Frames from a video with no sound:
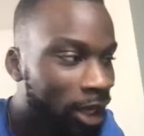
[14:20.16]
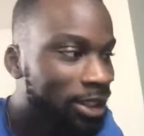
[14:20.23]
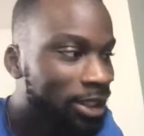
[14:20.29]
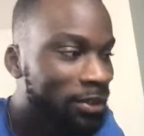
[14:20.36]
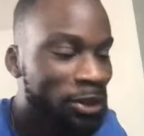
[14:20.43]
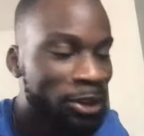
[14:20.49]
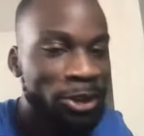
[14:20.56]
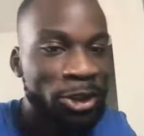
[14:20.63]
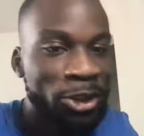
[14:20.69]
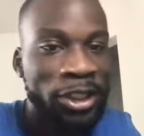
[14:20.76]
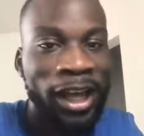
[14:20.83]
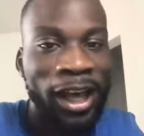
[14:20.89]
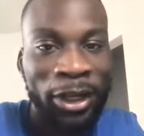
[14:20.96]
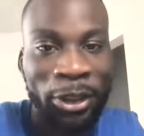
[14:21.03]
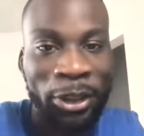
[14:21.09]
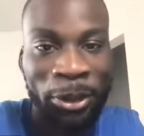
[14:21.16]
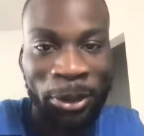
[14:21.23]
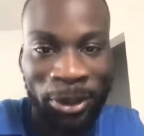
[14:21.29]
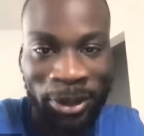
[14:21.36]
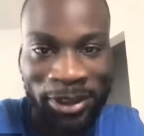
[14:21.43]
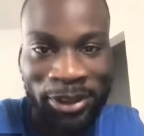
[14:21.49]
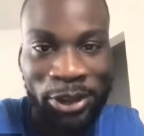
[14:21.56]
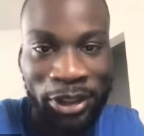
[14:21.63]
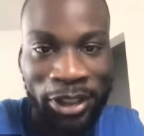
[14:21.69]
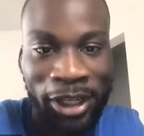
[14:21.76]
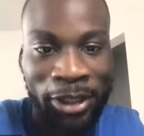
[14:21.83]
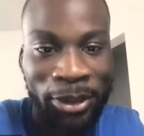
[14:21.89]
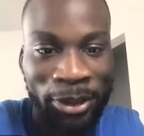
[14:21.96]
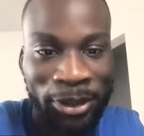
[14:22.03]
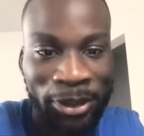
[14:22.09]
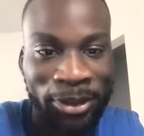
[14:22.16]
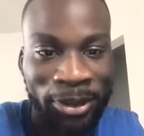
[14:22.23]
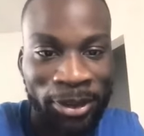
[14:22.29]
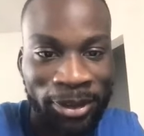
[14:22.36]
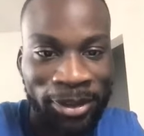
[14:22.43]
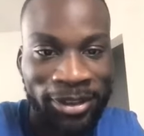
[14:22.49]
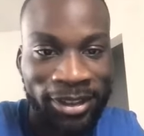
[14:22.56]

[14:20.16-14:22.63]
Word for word: I live in Chicago. Chicago. Oh, you're